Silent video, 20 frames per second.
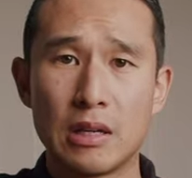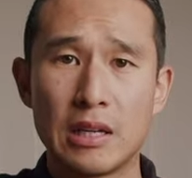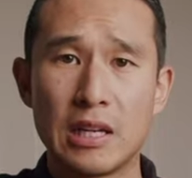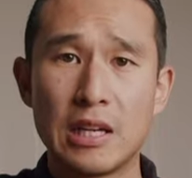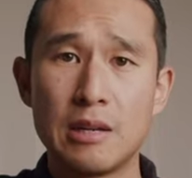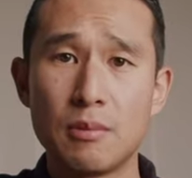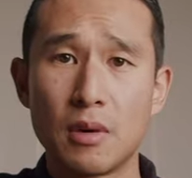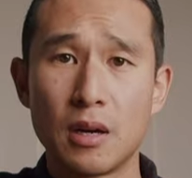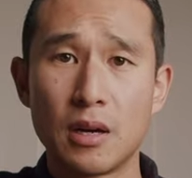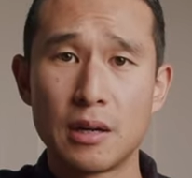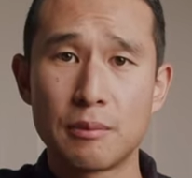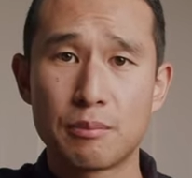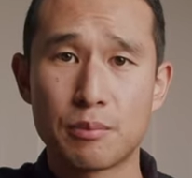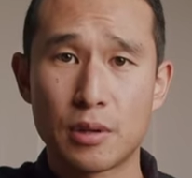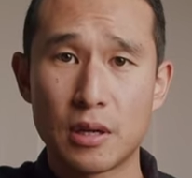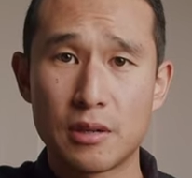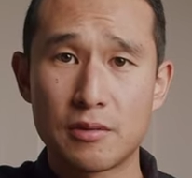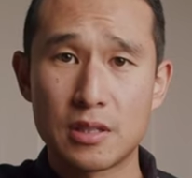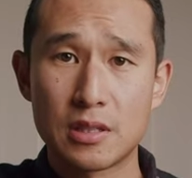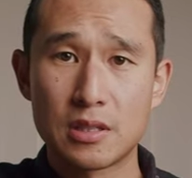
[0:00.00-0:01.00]
In my
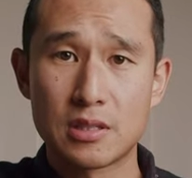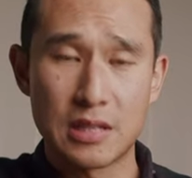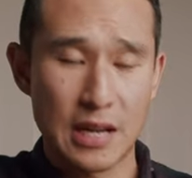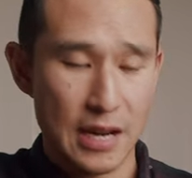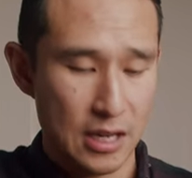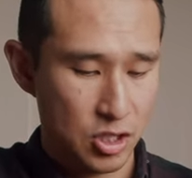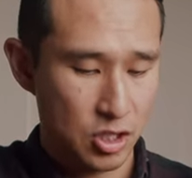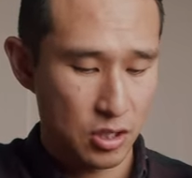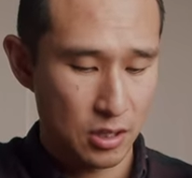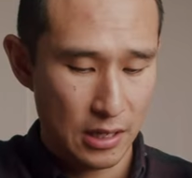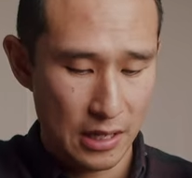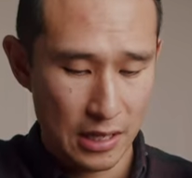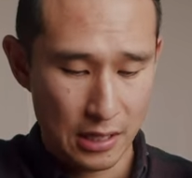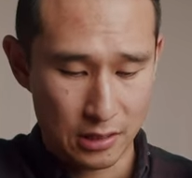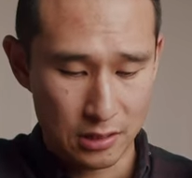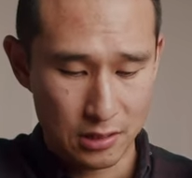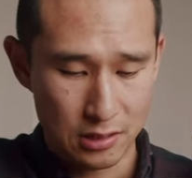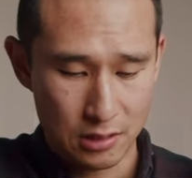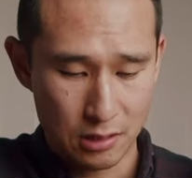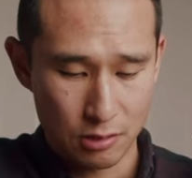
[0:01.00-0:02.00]
previous Action
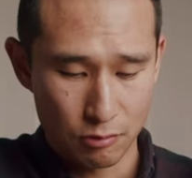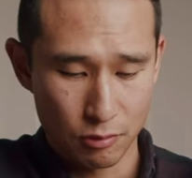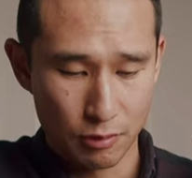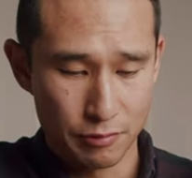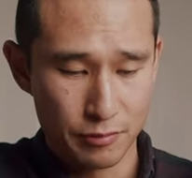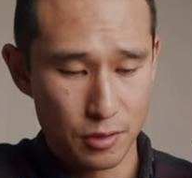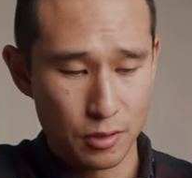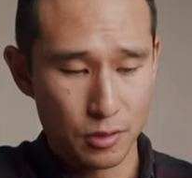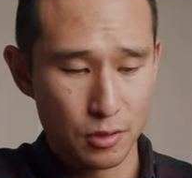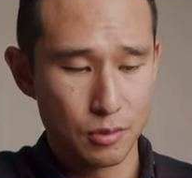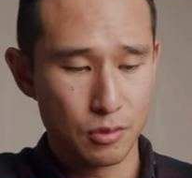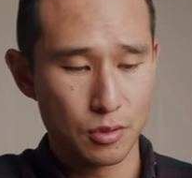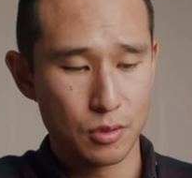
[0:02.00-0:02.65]
X review,